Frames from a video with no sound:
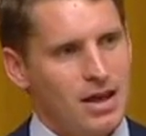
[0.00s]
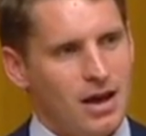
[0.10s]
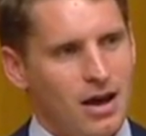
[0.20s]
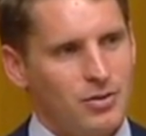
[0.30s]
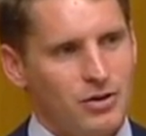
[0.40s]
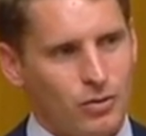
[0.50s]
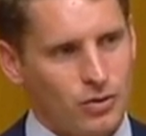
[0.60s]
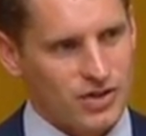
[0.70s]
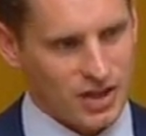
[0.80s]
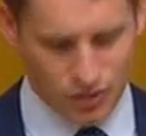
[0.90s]
But of
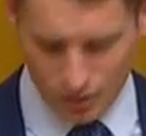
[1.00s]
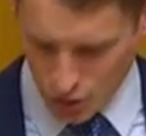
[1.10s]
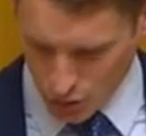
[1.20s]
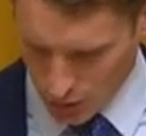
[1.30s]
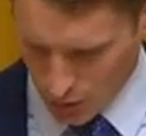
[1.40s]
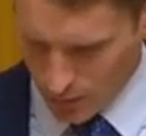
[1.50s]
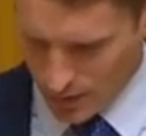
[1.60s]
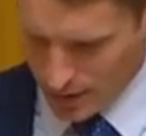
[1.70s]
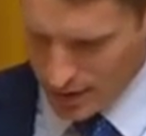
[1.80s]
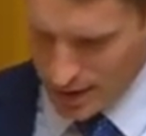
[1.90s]
course, that's not true.
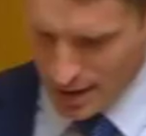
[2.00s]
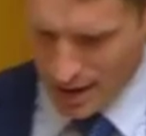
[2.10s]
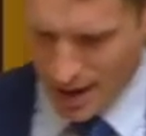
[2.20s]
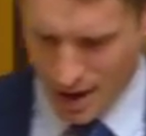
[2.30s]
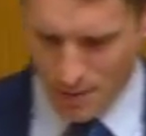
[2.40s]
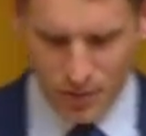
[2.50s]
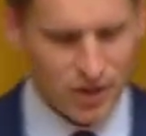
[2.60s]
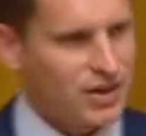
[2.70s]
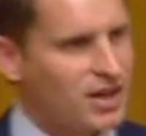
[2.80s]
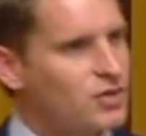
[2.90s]
But
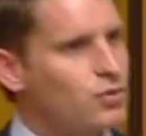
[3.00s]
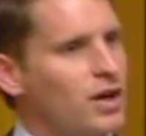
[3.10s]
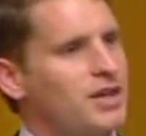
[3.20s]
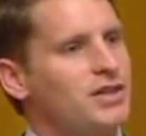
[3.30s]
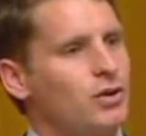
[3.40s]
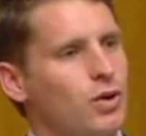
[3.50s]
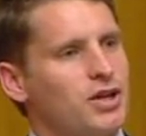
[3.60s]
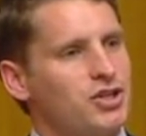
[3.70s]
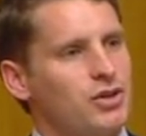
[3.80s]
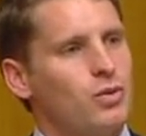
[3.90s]
it does raise the
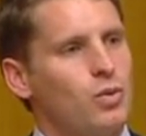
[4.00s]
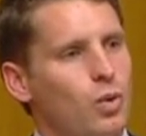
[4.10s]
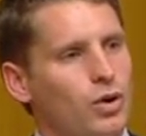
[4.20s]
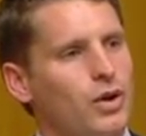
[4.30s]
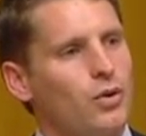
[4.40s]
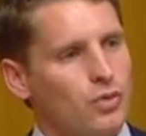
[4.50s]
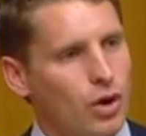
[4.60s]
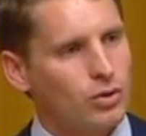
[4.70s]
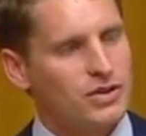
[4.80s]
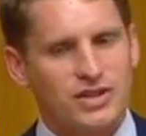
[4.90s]
question, what
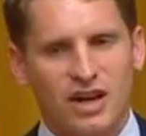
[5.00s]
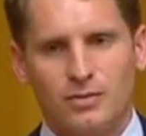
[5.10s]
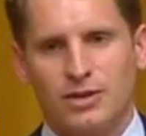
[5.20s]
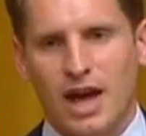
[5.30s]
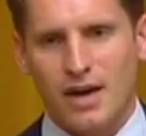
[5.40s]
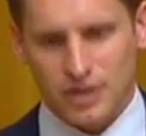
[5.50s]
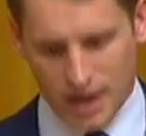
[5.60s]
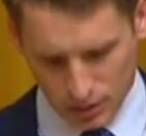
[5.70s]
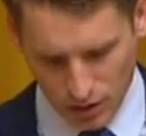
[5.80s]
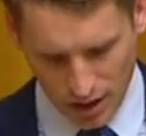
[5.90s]
role does government have in
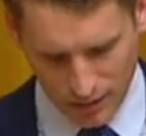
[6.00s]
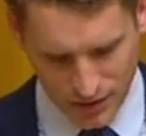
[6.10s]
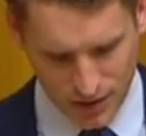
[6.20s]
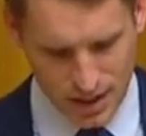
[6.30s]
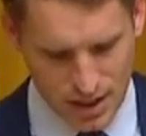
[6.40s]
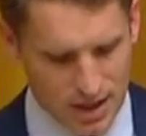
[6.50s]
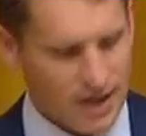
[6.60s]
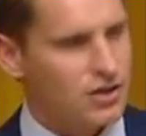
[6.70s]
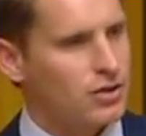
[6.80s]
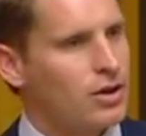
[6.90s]
our lives?
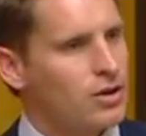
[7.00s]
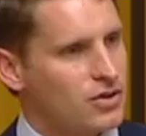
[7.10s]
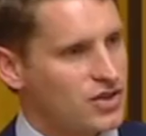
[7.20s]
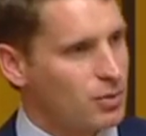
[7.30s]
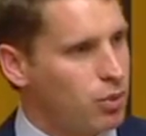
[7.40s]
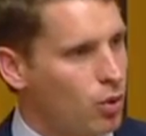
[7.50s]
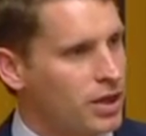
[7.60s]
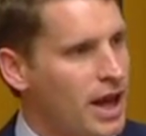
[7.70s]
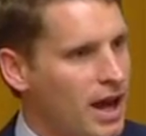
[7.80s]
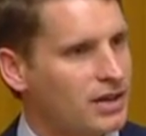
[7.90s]
Is it the
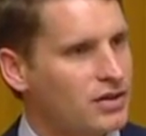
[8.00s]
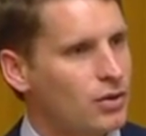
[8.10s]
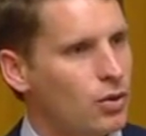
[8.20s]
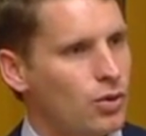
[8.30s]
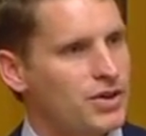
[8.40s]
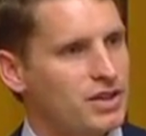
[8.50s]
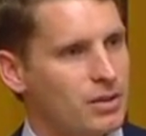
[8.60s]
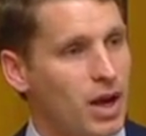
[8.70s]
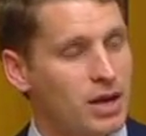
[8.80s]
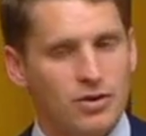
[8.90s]
supporting act or is it
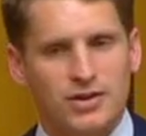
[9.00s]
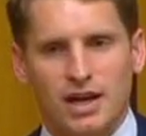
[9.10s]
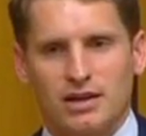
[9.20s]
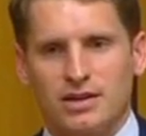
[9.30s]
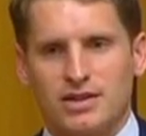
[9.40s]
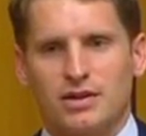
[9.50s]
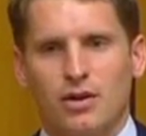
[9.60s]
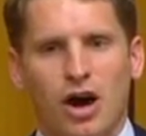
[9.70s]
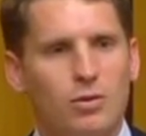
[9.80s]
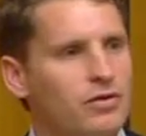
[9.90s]
the main protagonist?
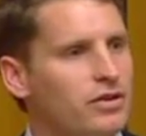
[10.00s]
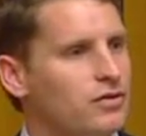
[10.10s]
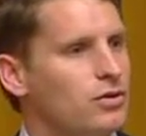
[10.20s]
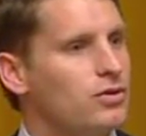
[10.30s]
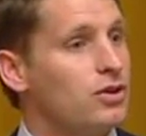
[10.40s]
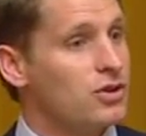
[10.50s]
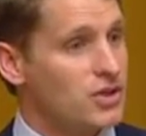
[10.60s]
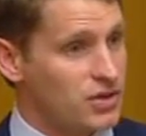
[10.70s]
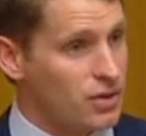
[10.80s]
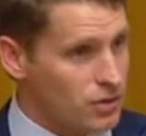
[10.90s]
I'm of the view that it
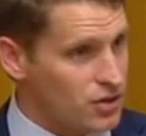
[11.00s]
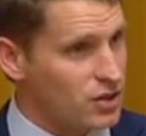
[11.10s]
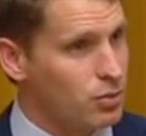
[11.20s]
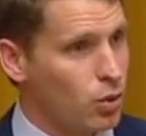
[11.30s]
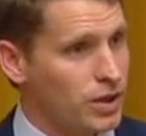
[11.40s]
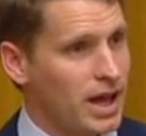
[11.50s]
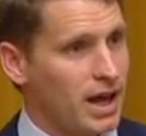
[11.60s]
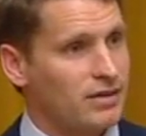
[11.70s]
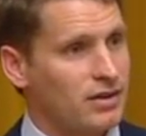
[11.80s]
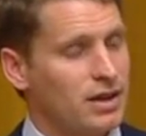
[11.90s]
is the supporting
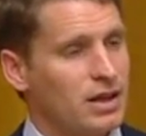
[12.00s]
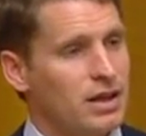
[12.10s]
act.